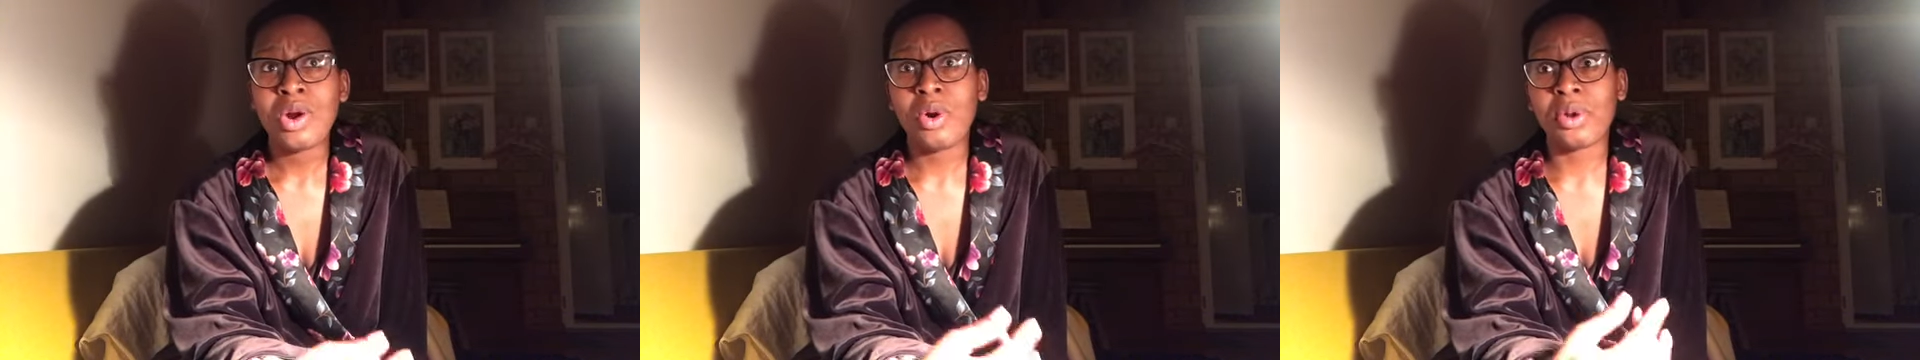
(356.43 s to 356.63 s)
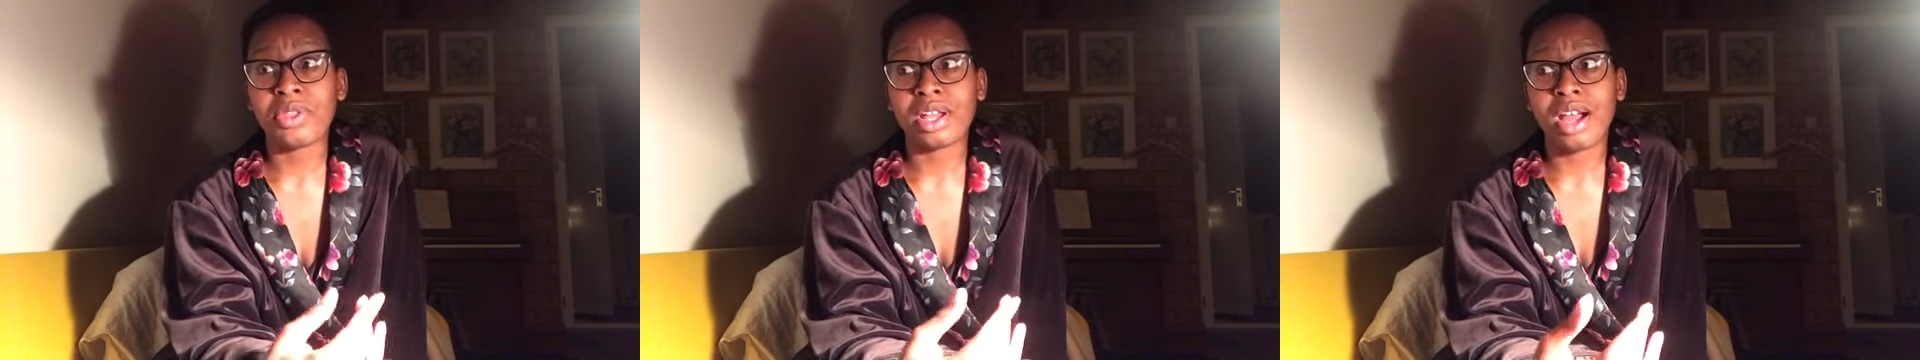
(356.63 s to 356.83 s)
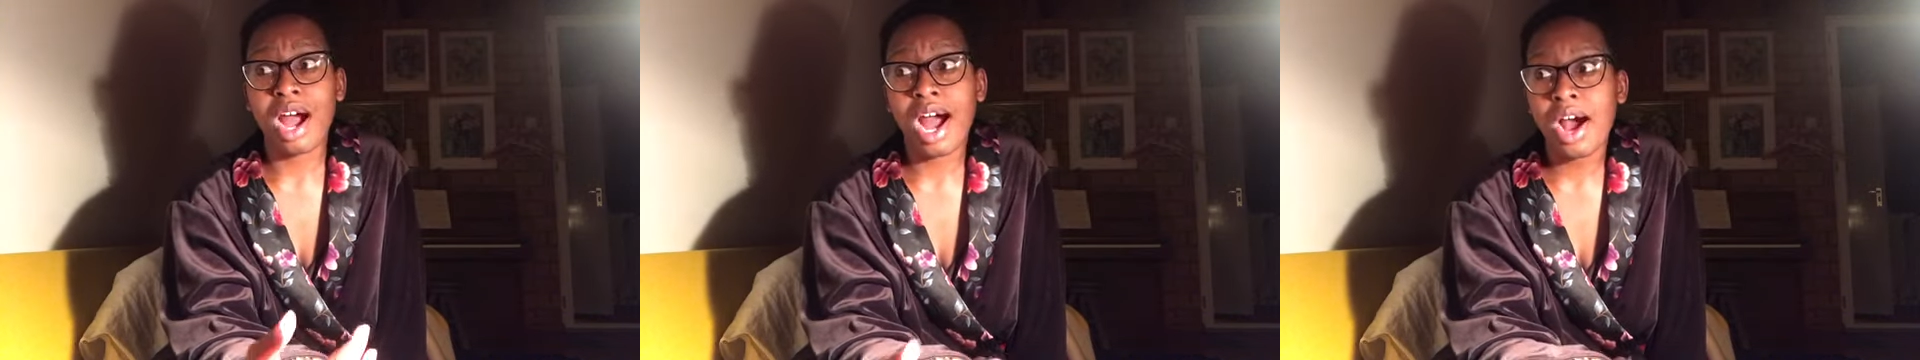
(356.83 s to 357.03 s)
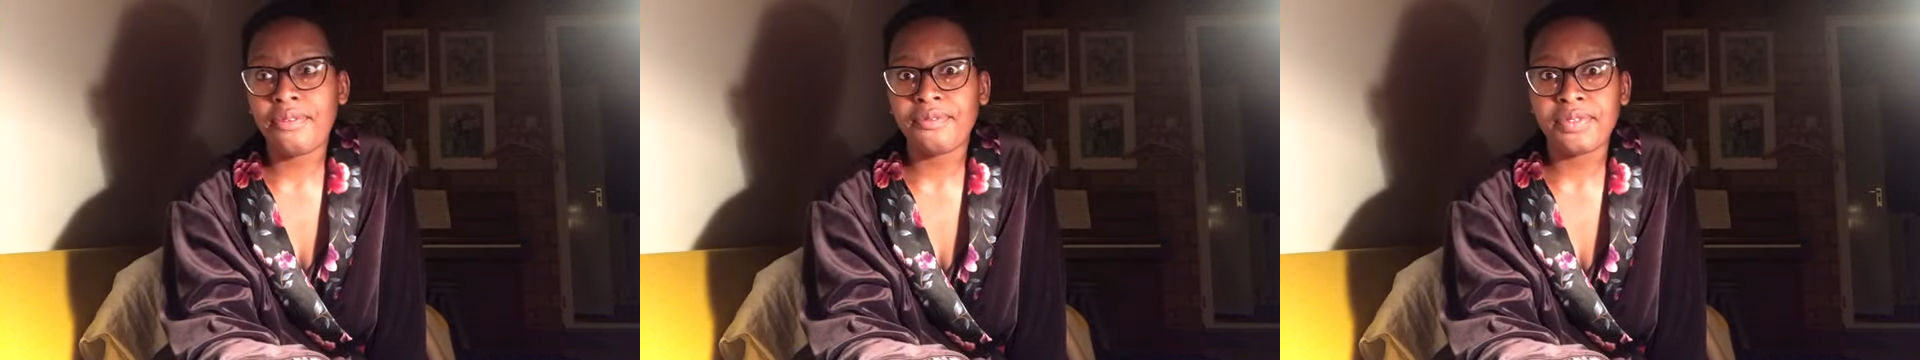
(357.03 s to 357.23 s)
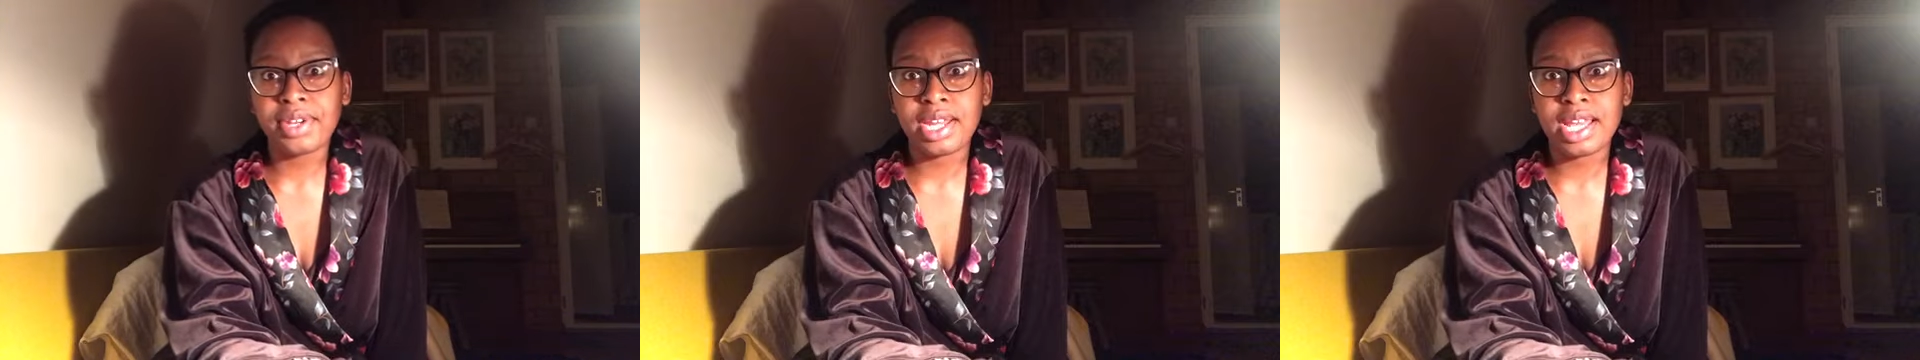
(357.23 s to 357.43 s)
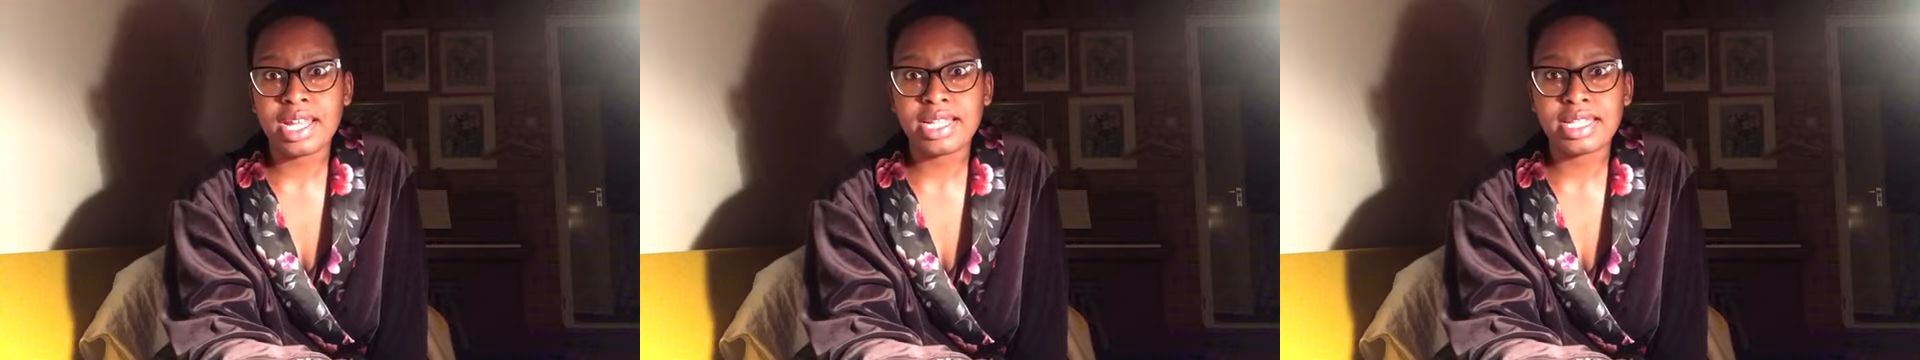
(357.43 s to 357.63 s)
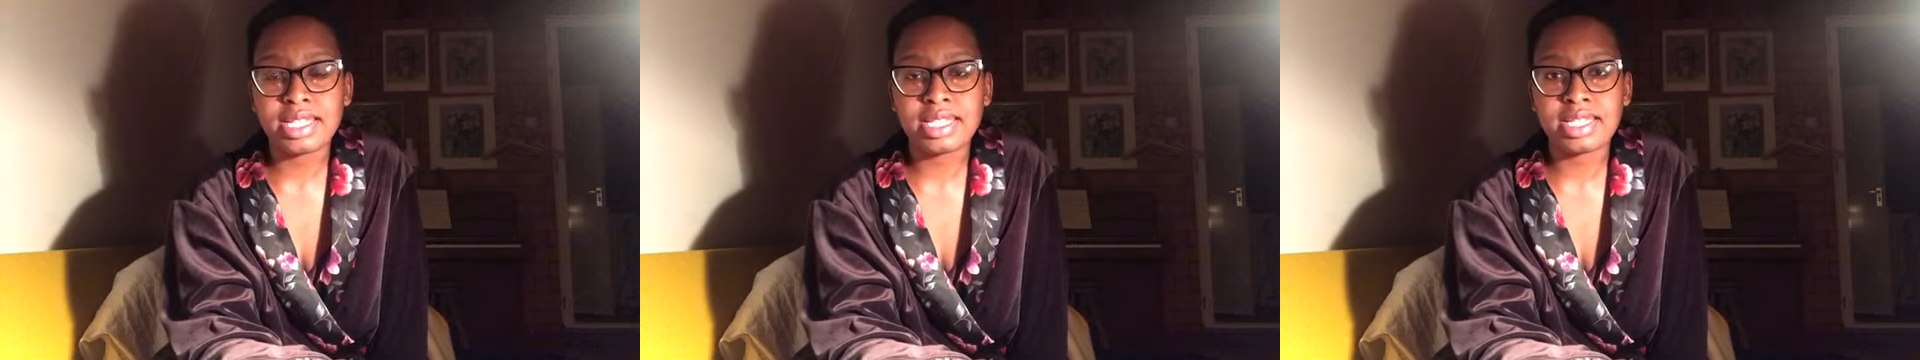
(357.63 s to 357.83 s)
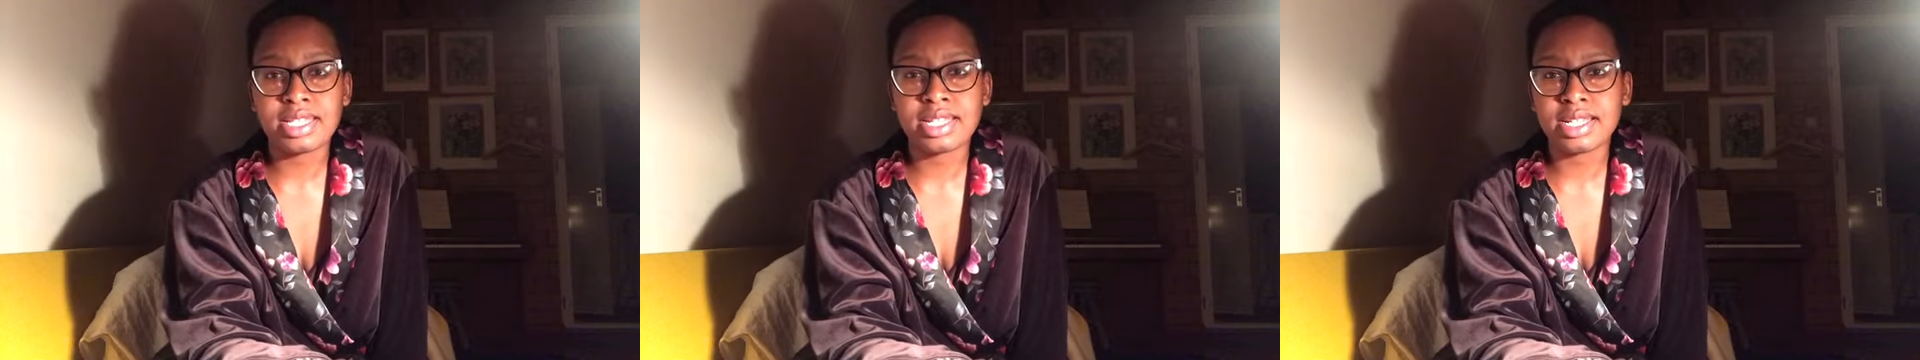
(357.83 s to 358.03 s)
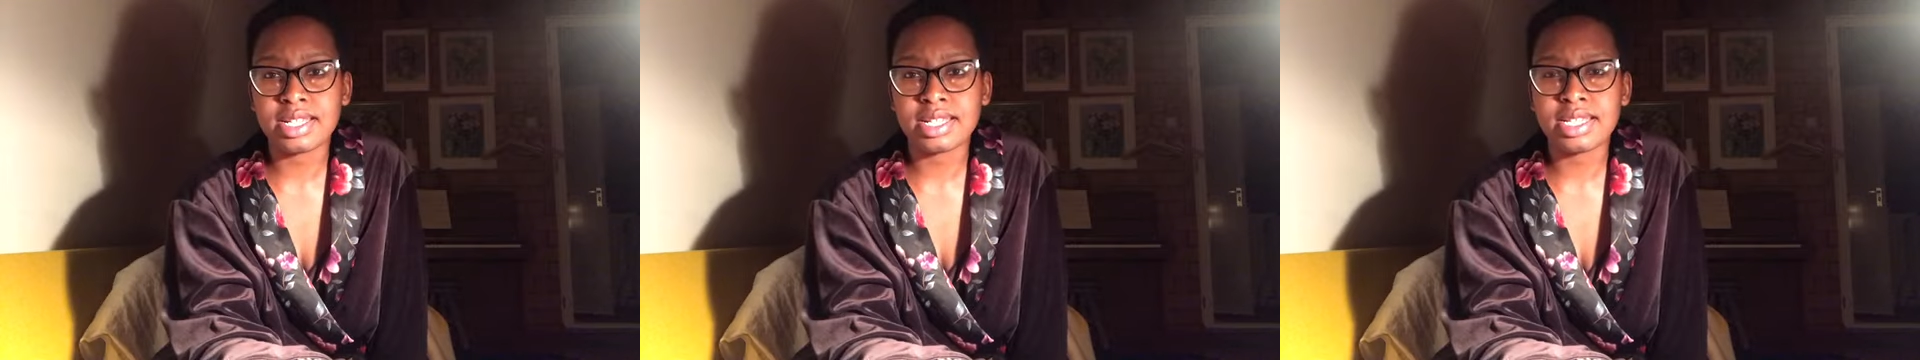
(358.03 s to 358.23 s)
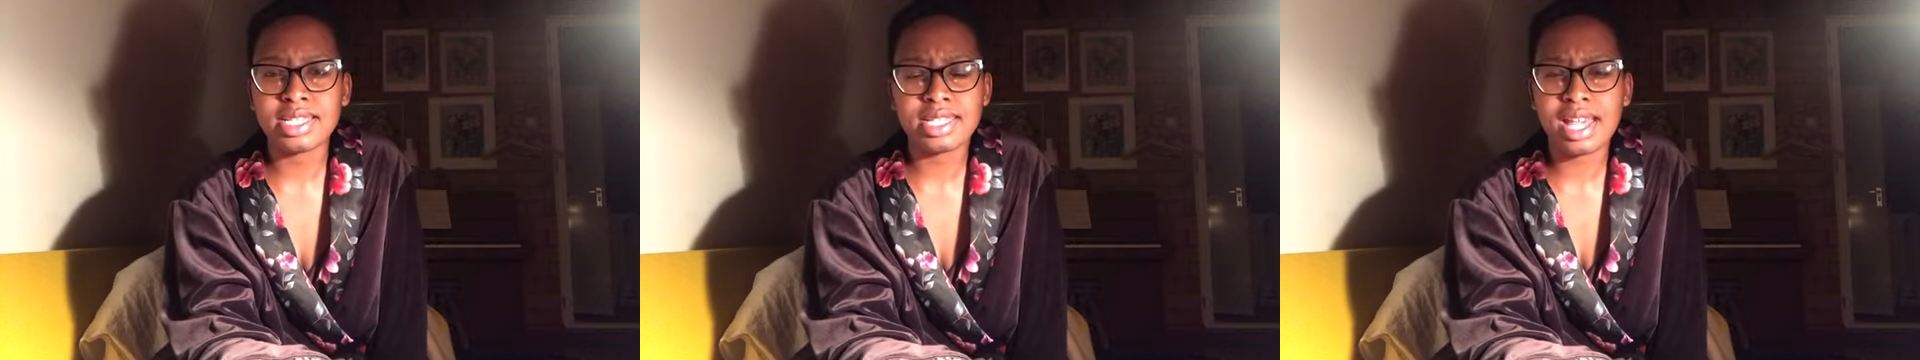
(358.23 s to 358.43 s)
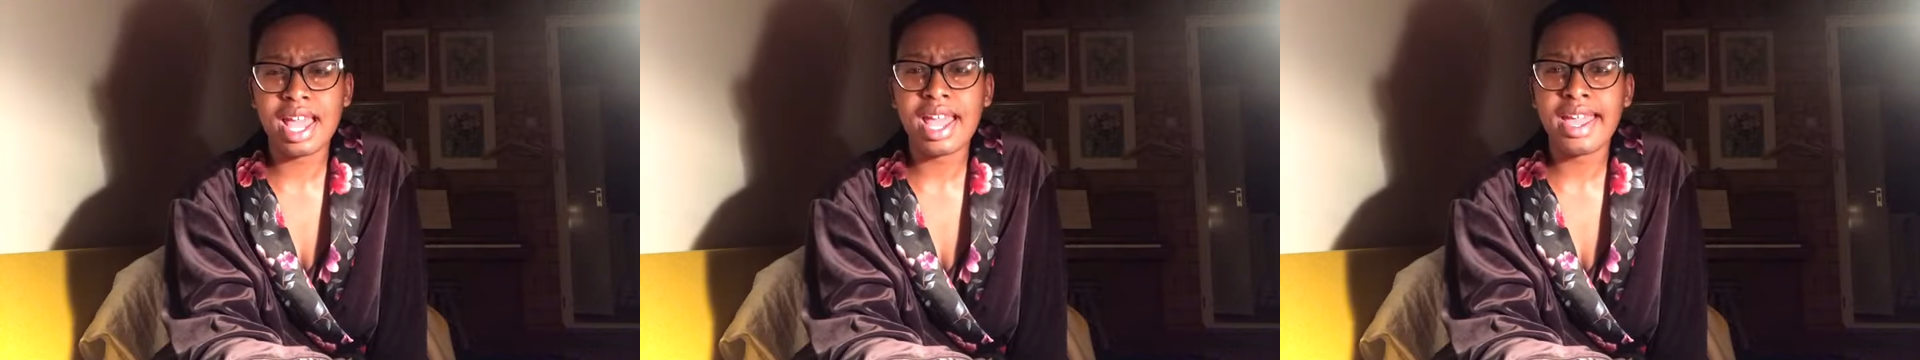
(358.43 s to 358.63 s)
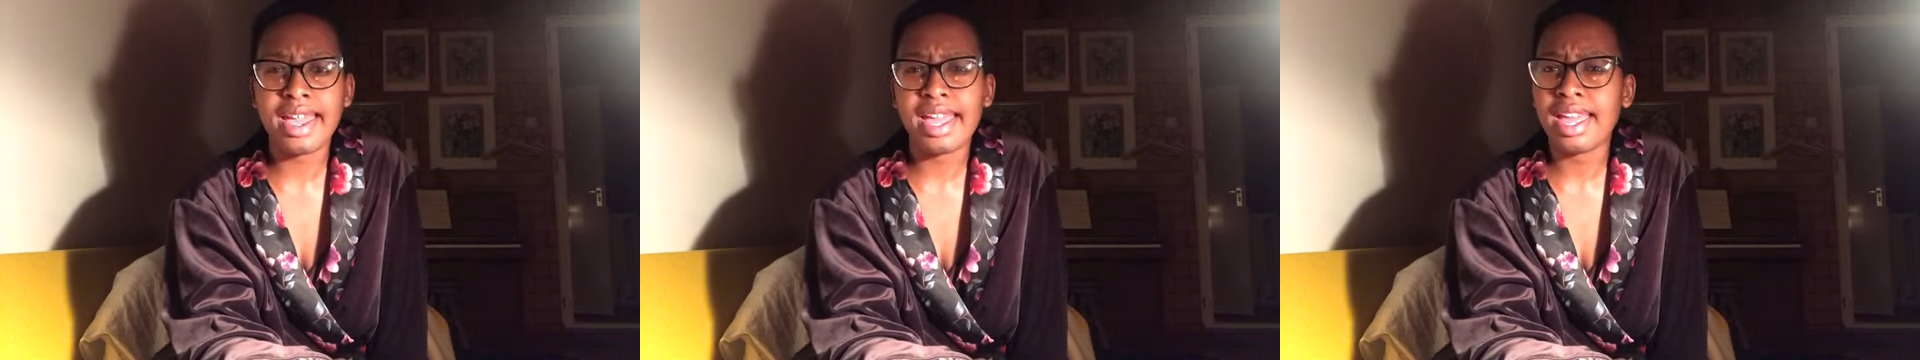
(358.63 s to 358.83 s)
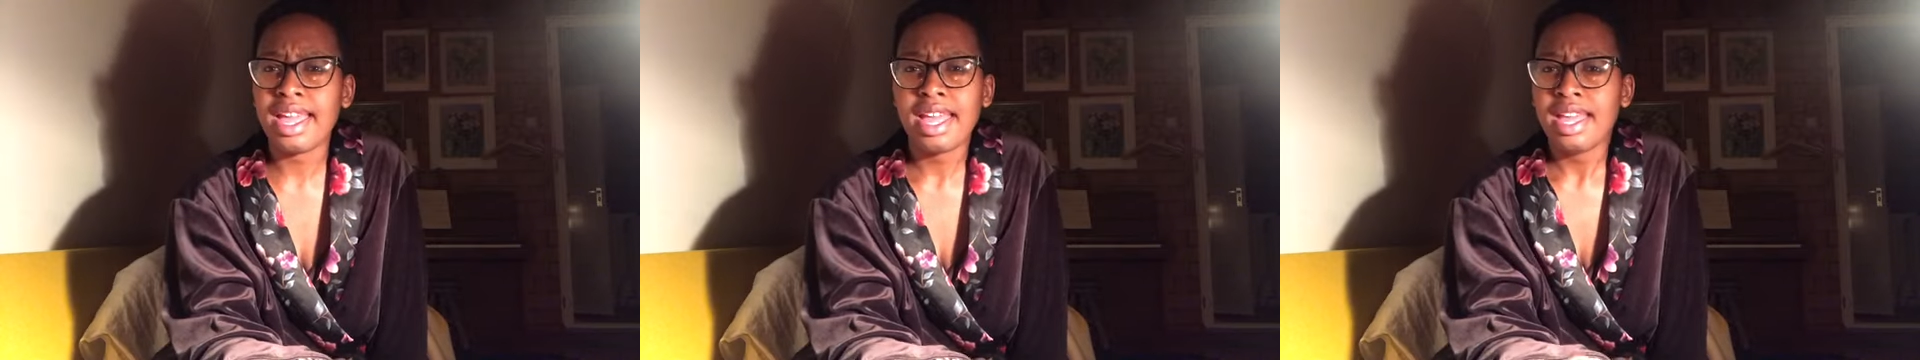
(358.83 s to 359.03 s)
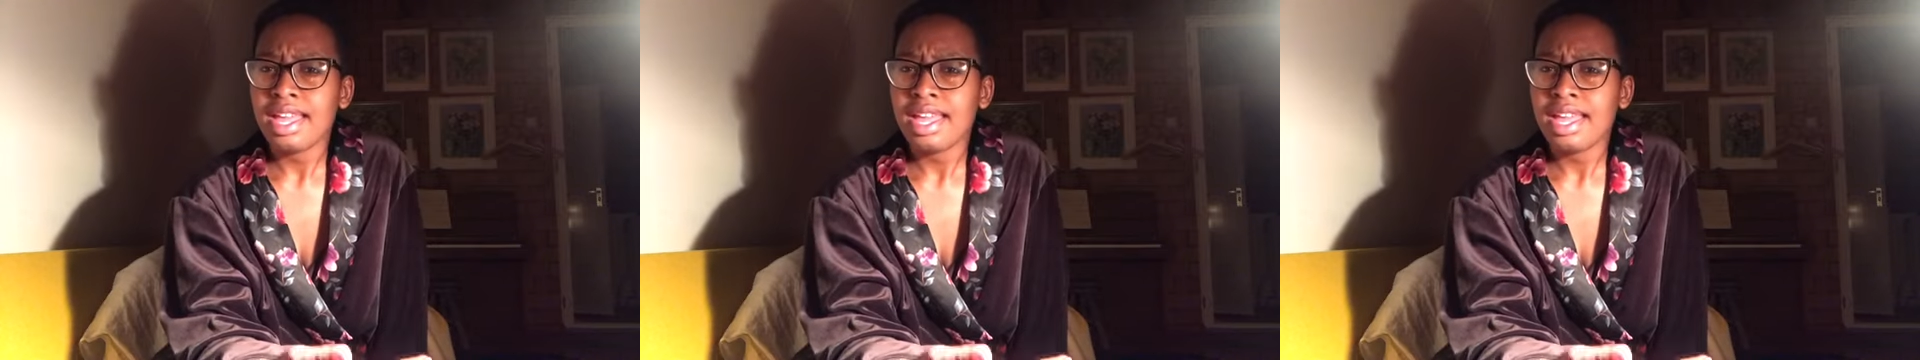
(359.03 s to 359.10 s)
or the confidence to say,